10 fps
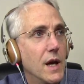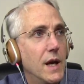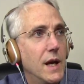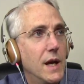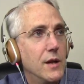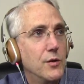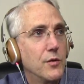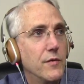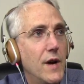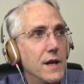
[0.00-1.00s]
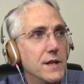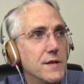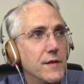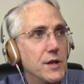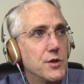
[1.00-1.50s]
And you'll find this
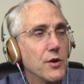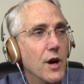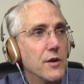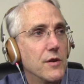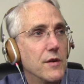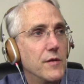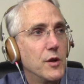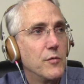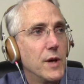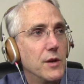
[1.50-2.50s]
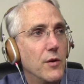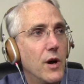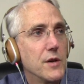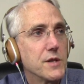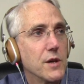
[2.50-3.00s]
feature under the View menu
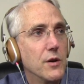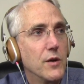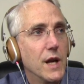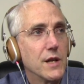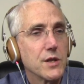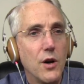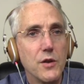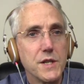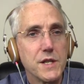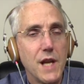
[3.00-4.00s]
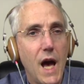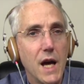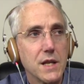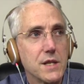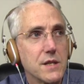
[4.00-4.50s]
also, and it's called
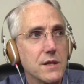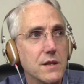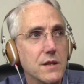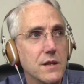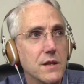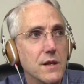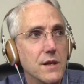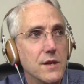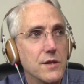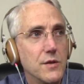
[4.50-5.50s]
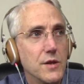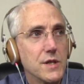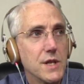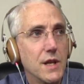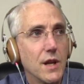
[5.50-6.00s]
Stacks. So you can
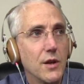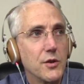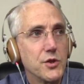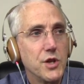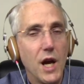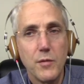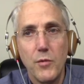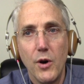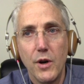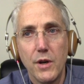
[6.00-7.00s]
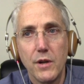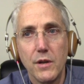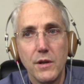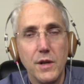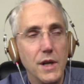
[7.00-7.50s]
see the little check mark
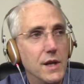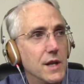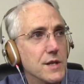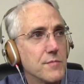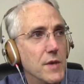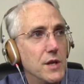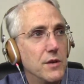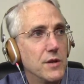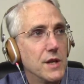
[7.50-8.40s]
in his menu,